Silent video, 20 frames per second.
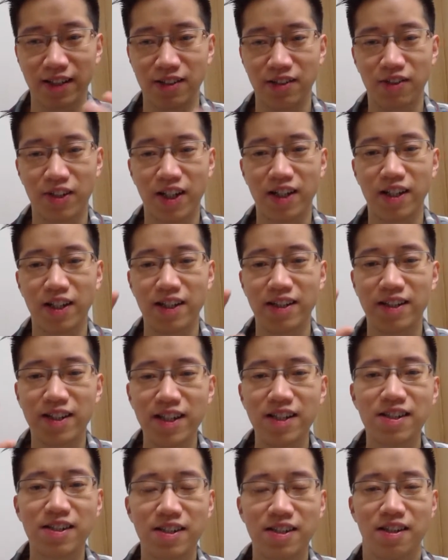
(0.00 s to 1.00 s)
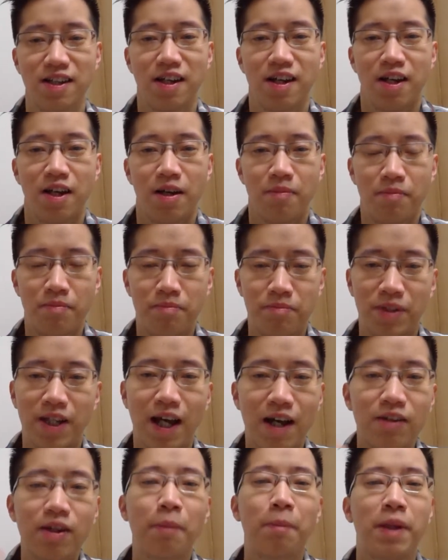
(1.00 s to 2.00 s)
Okay, and this is
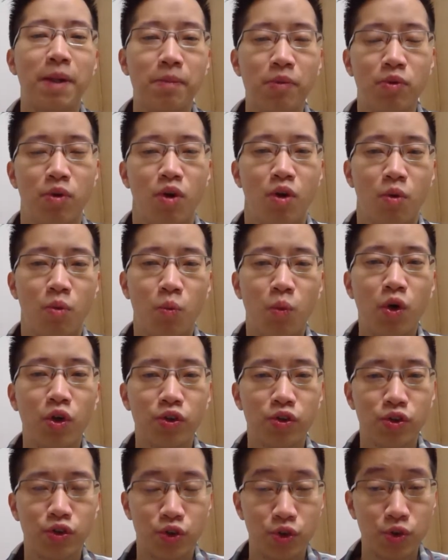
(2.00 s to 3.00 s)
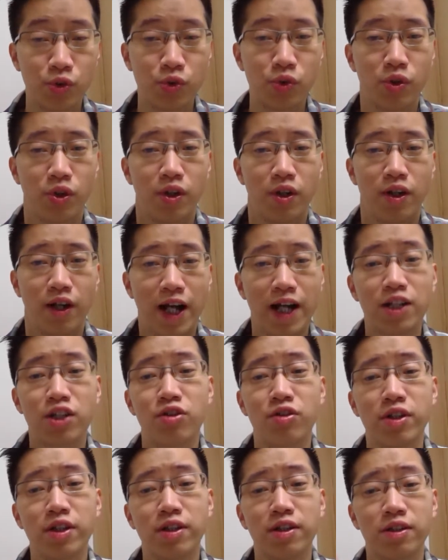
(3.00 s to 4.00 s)
telling people what you
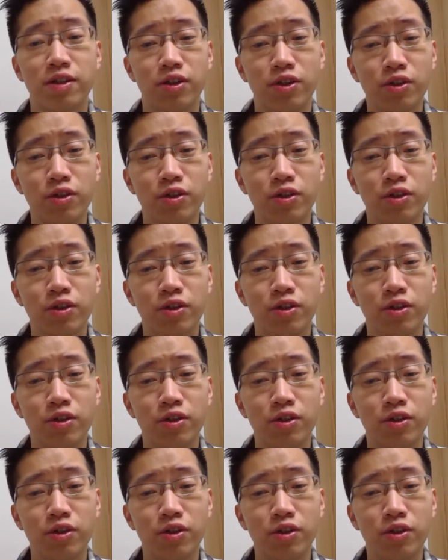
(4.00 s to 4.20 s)
actually